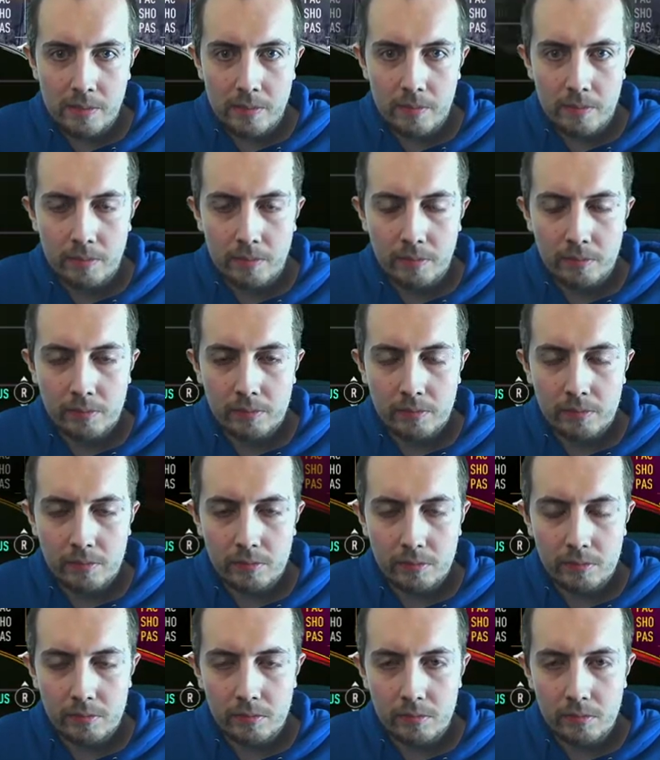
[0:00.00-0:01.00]

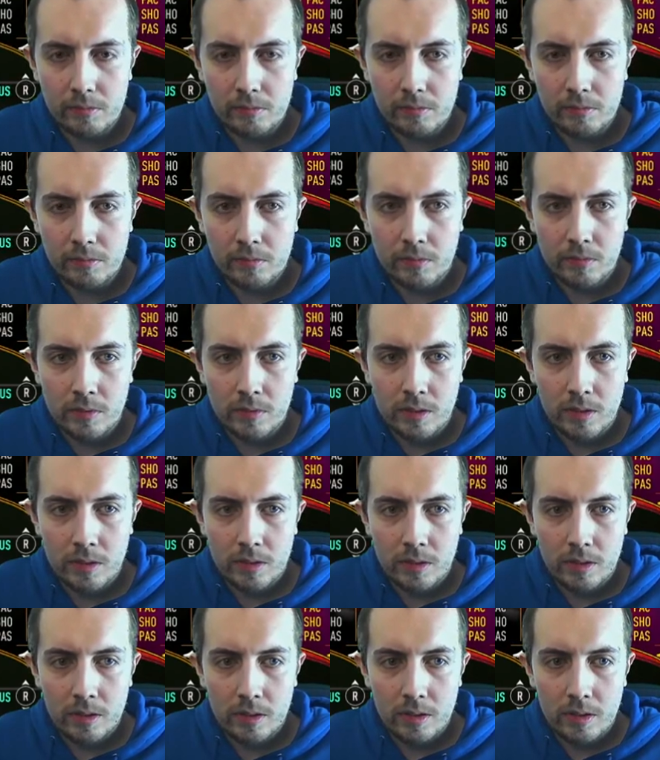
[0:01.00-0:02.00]

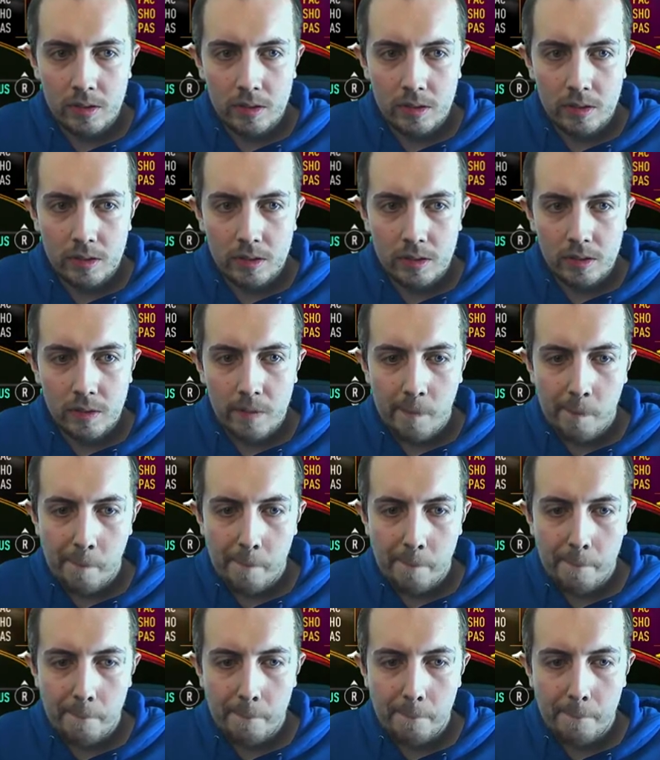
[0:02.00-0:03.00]
[no speech]